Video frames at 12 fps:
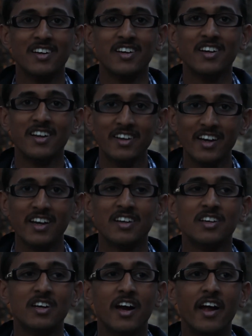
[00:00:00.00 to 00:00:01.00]
in India,
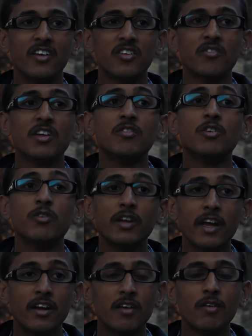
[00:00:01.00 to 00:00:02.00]
and something which we
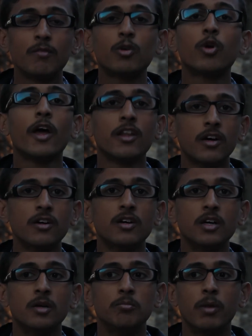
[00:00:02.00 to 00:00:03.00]
can develop together.
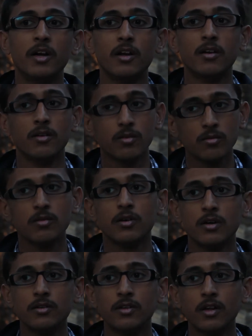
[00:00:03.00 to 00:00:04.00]
But
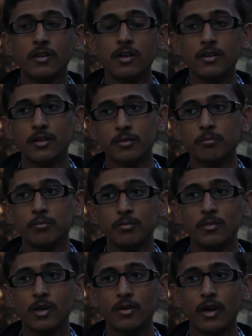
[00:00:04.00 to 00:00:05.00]

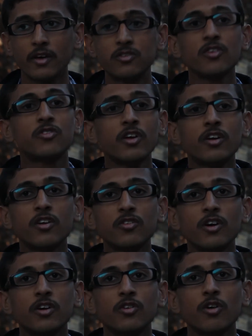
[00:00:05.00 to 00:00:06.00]
the existing
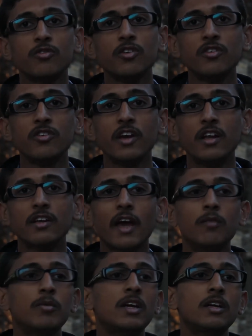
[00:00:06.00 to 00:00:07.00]
research of CCL
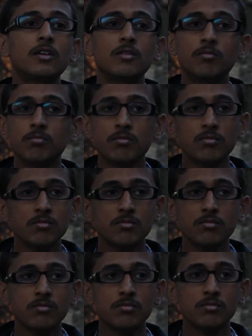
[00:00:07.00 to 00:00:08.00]
can be
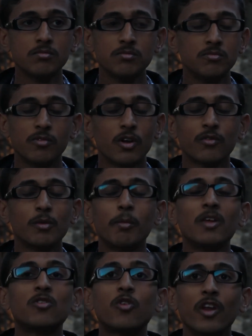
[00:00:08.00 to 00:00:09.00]
one of the
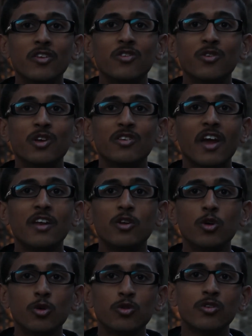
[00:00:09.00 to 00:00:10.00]
best strengths it can
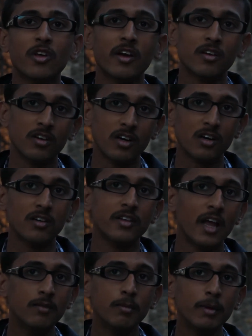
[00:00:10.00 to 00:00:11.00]
use,
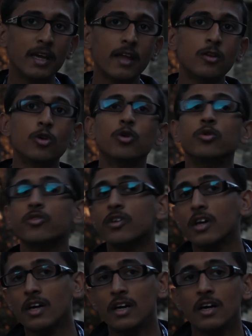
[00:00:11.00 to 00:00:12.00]
the LBB can use
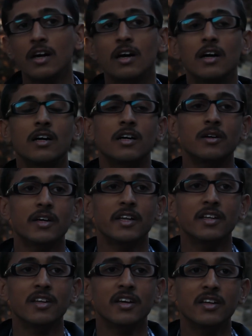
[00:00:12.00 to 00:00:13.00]

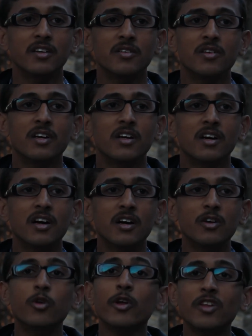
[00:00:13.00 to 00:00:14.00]
in
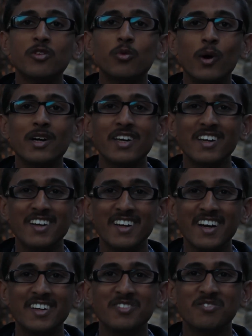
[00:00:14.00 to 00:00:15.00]
doing this work in India.